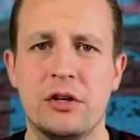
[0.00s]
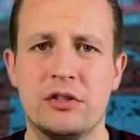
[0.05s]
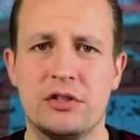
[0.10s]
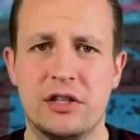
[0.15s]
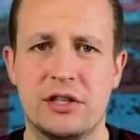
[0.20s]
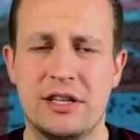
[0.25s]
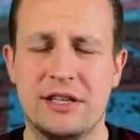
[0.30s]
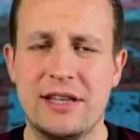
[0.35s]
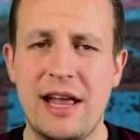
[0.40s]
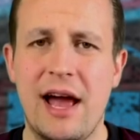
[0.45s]

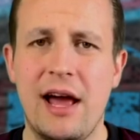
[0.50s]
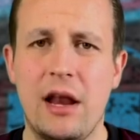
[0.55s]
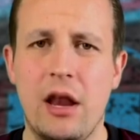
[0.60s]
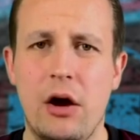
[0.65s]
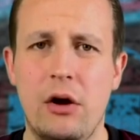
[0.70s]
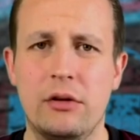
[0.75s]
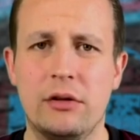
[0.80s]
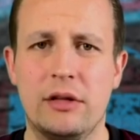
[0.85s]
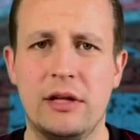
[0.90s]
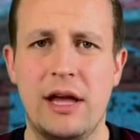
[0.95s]
So to
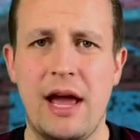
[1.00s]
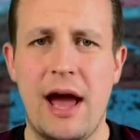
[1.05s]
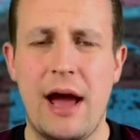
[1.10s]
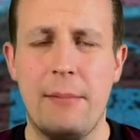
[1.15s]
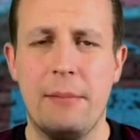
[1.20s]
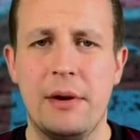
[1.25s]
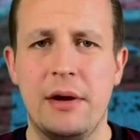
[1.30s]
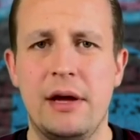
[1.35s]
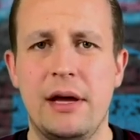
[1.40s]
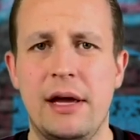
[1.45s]
download the
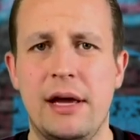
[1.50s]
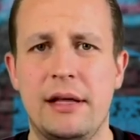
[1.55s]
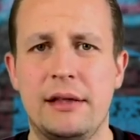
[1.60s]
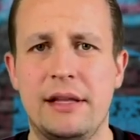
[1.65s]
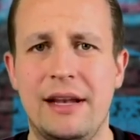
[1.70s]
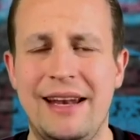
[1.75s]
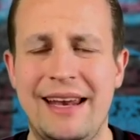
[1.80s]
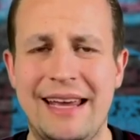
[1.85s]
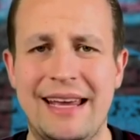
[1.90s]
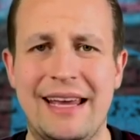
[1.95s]
app,
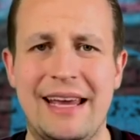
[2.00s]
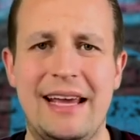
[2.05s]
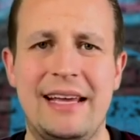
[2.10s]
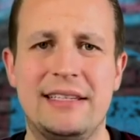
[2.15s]
the link